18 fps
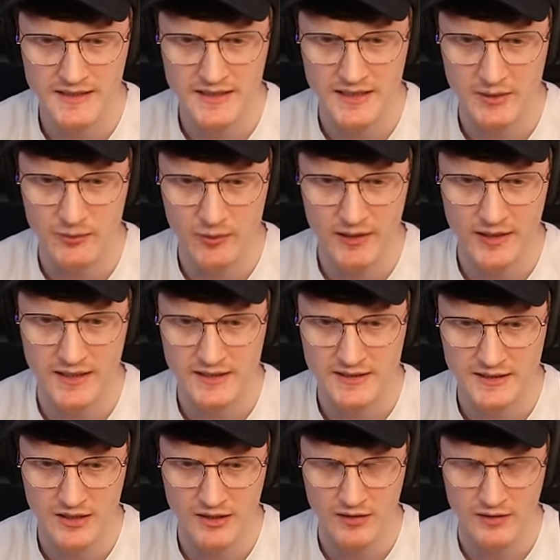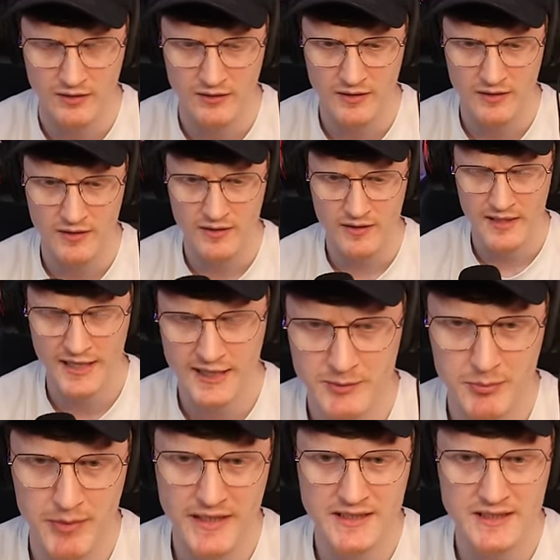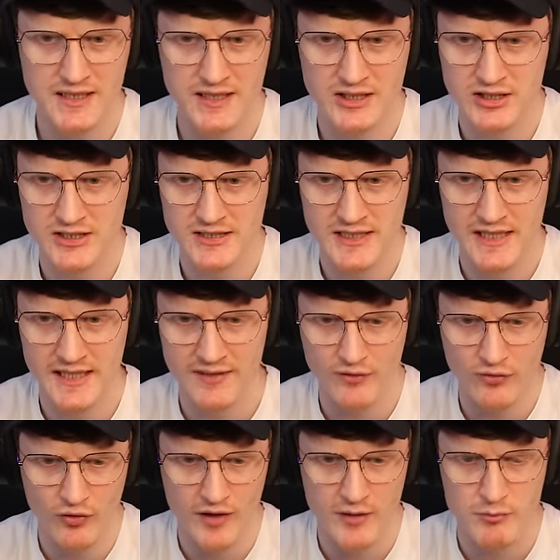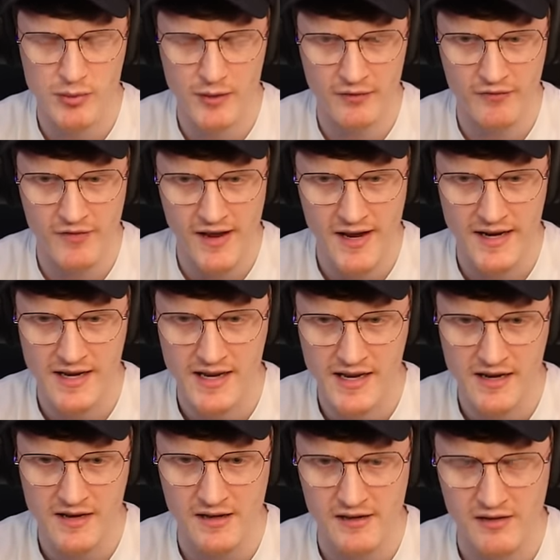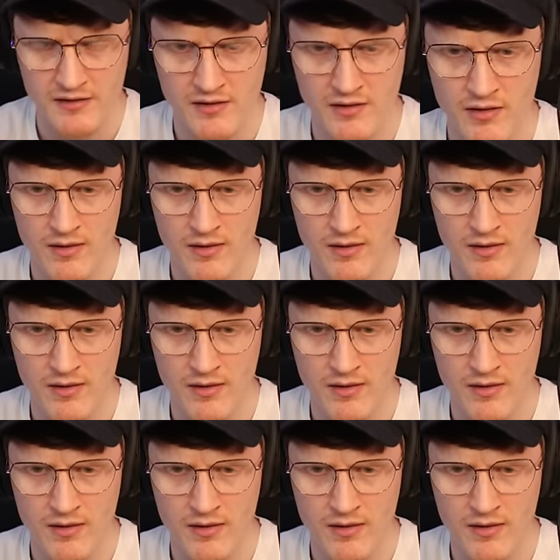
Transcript: isn't it, really? So it's basically just saying free buffet here.